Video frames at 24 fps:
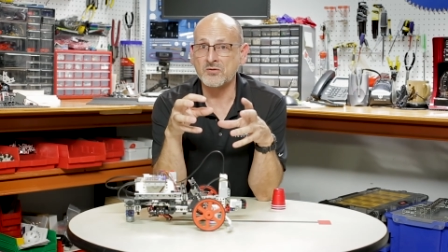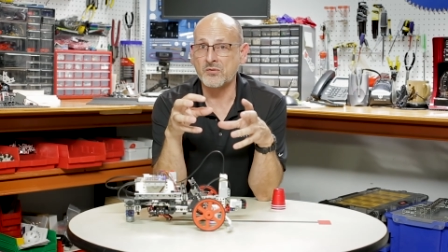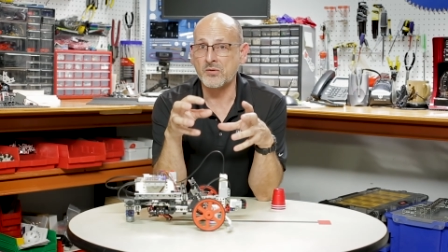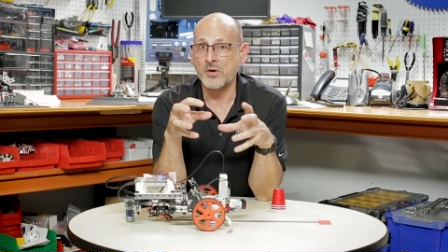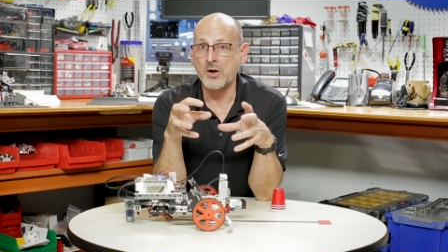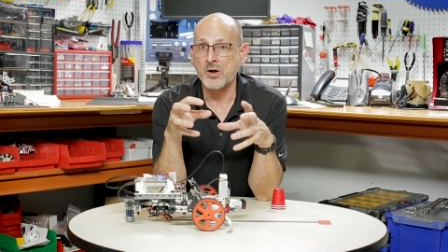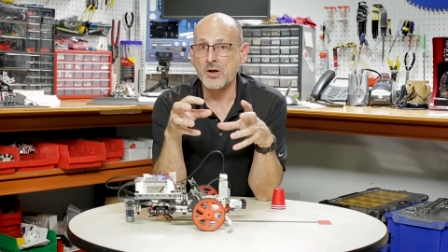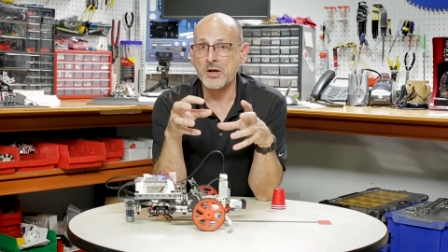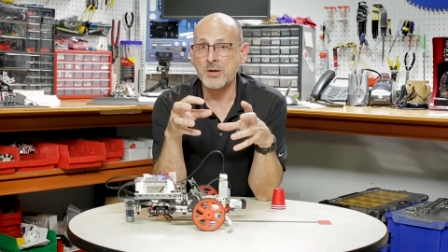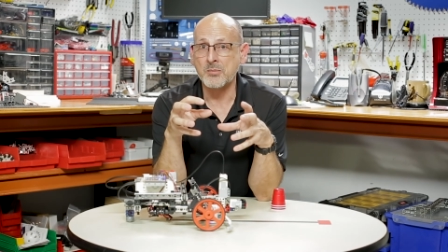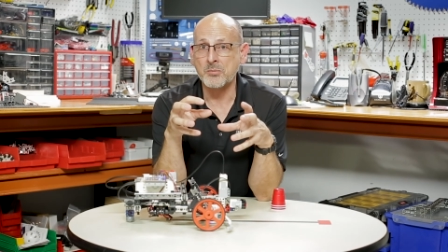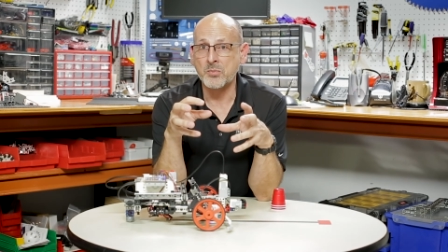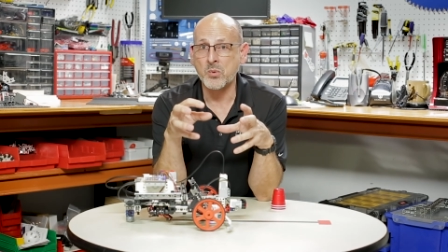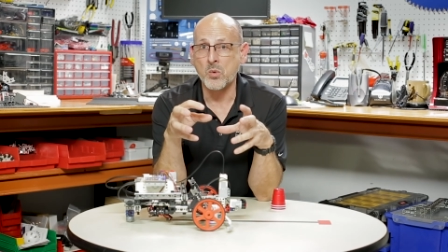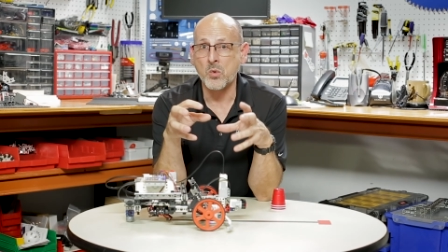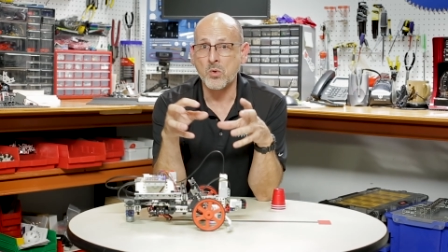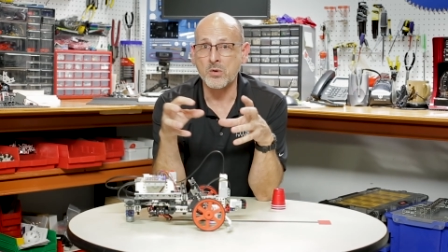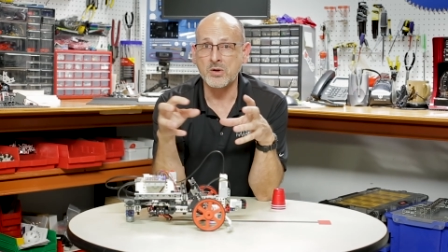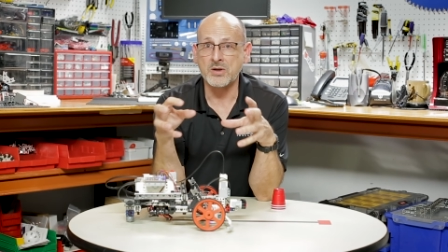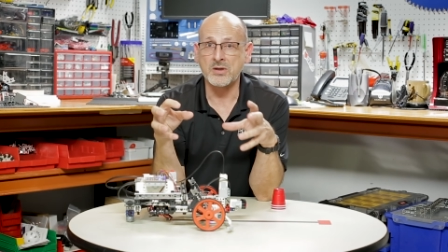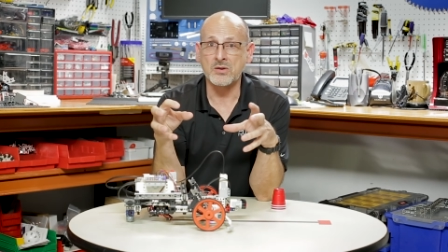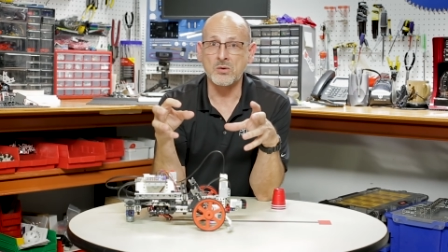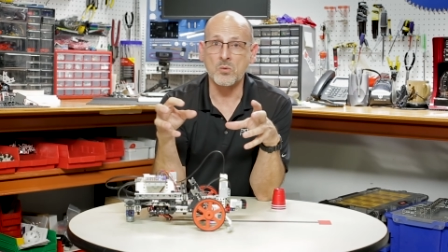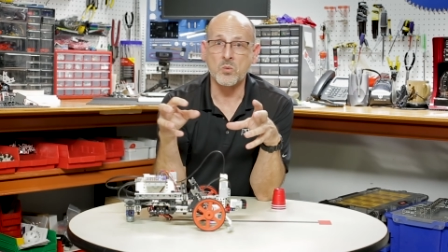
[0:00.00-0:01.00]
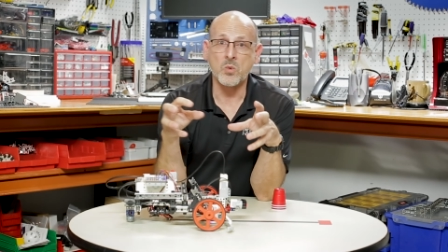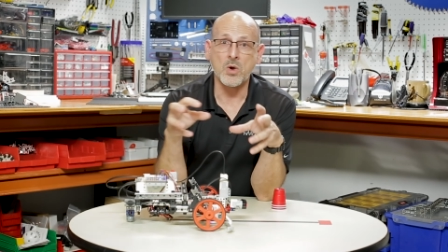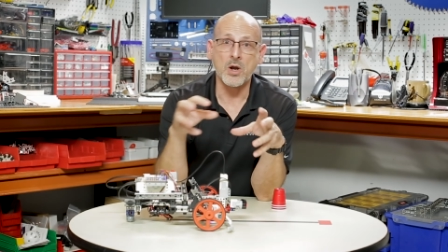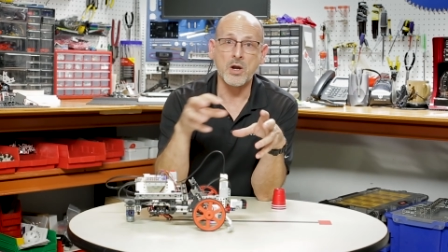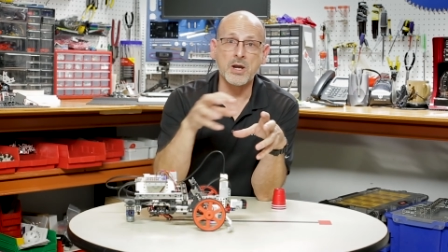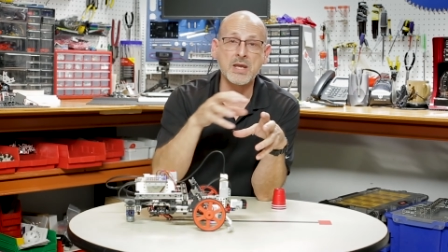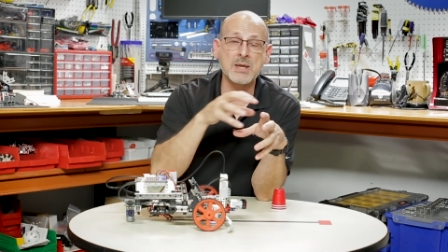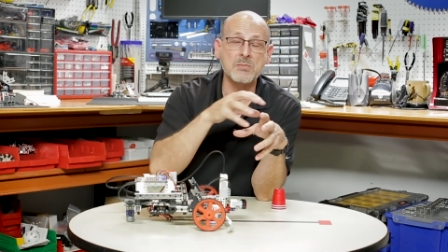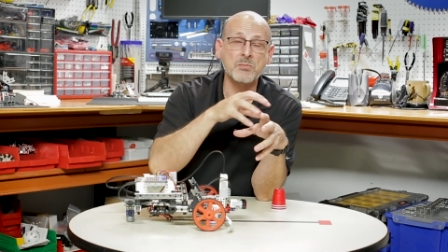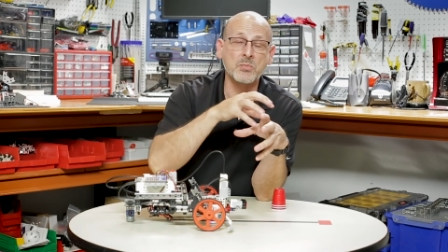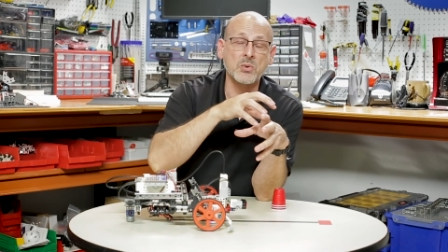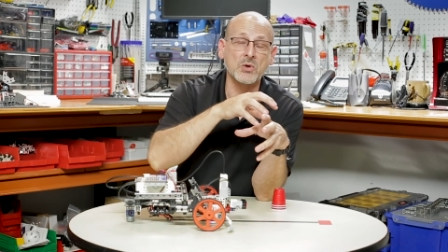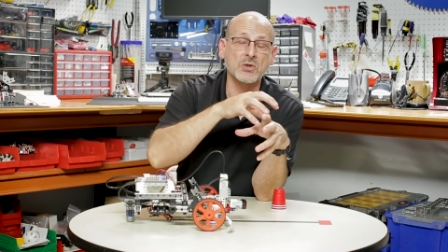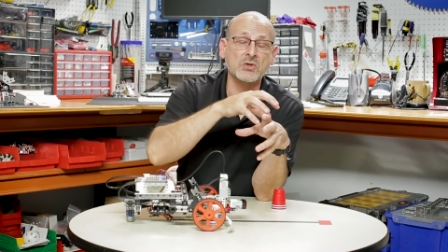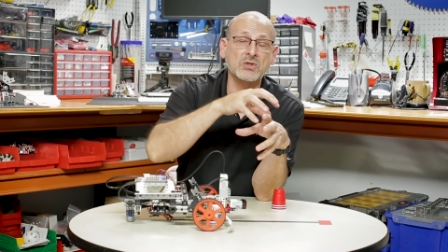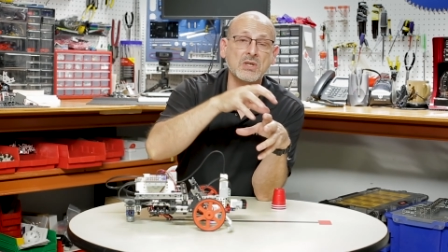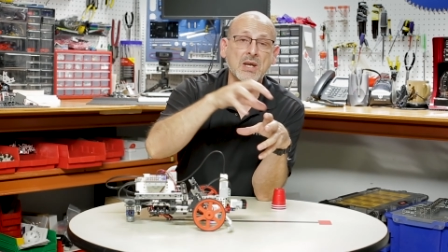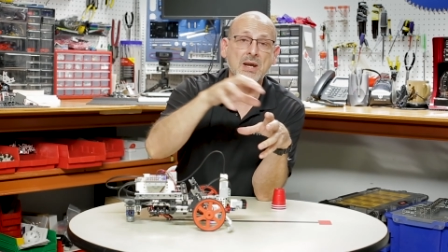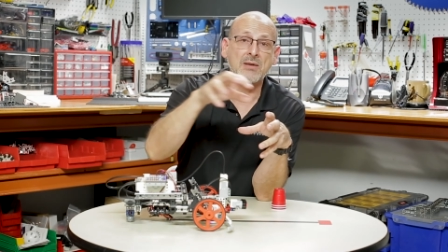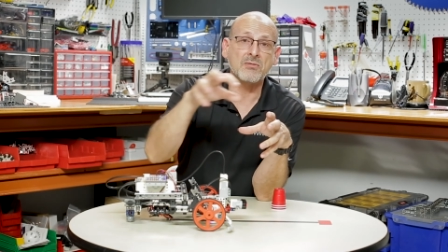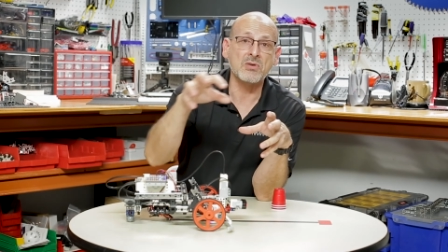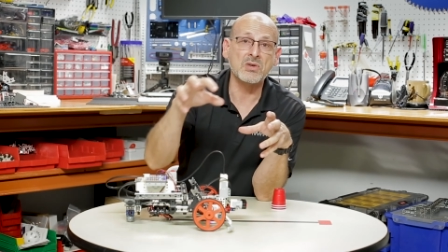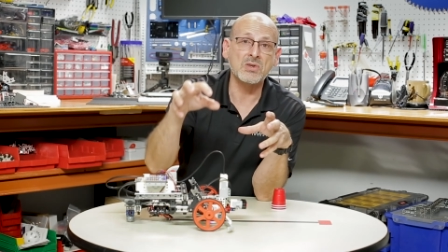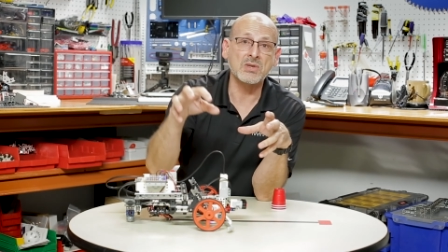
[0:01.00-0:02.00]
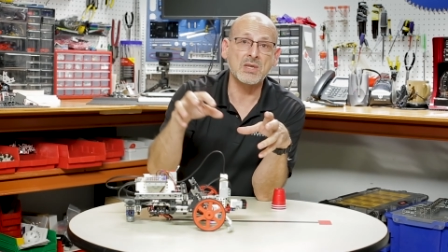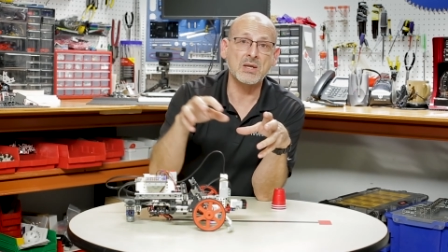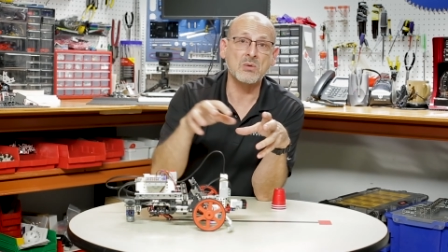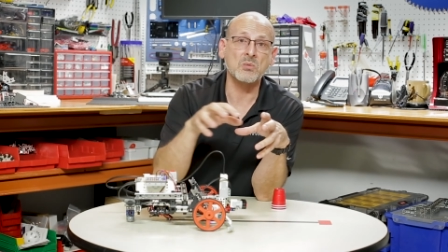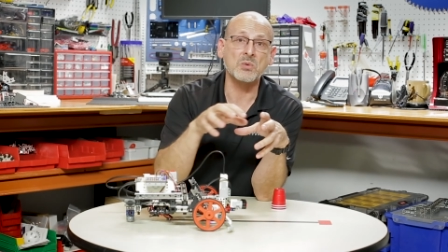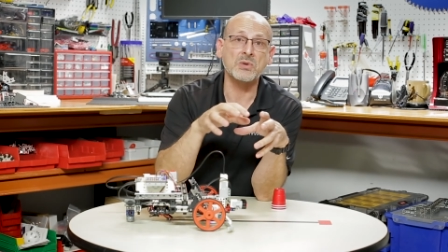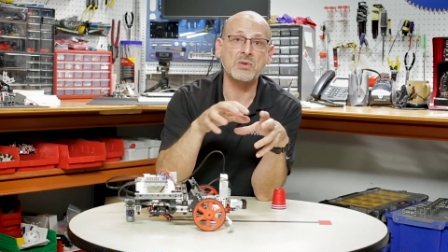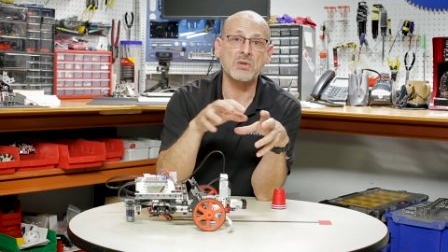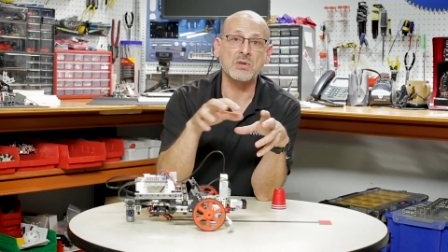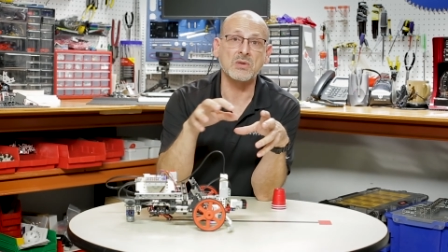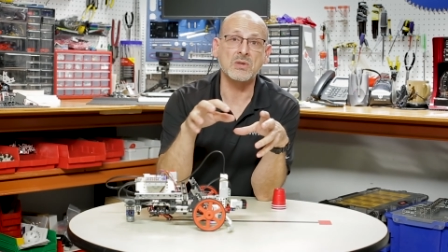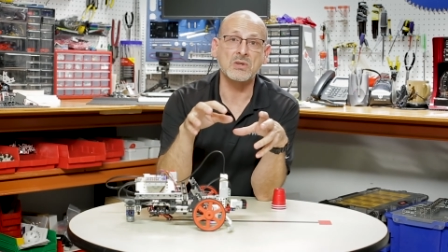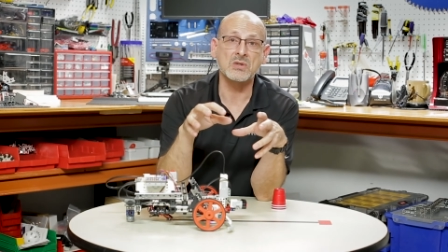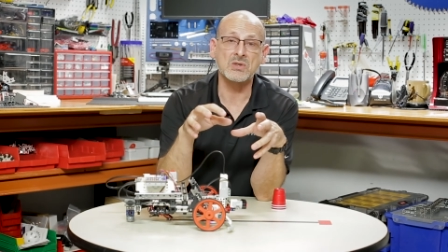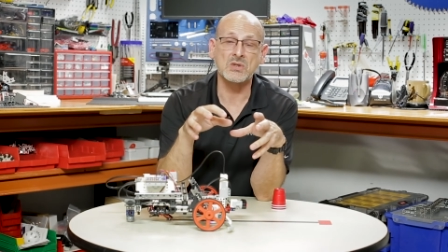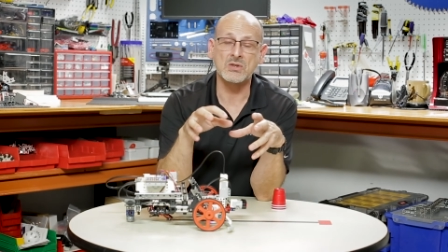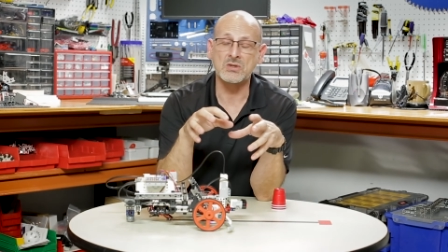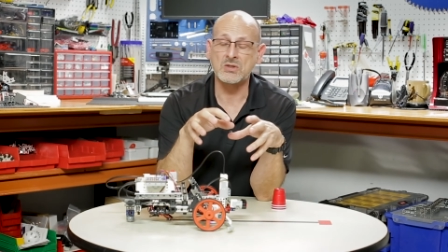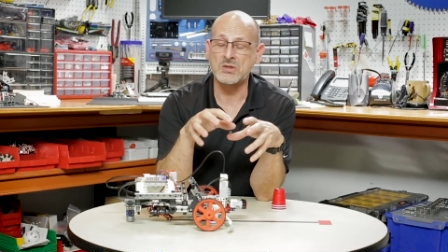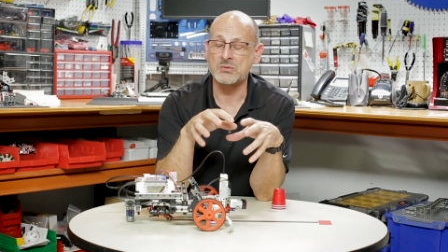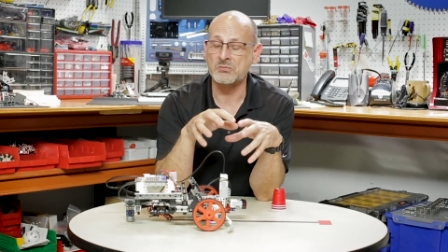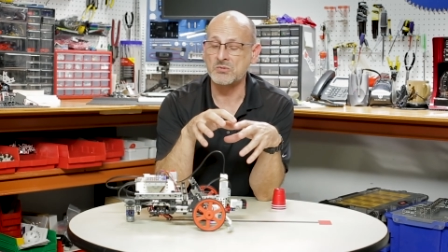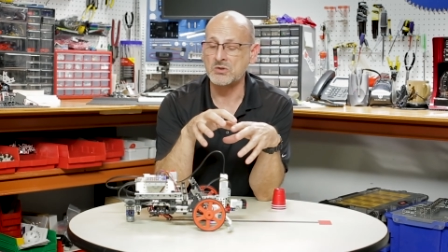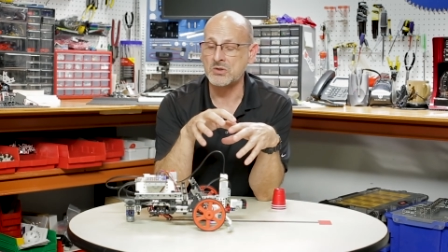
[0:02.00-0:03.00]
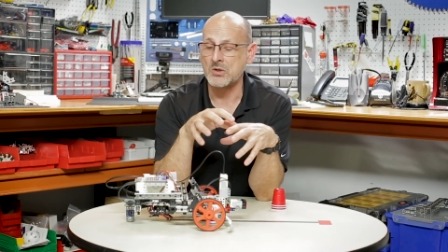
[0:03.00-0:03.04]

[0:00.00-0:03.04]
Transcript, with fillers: very important in where he puts everything within the system.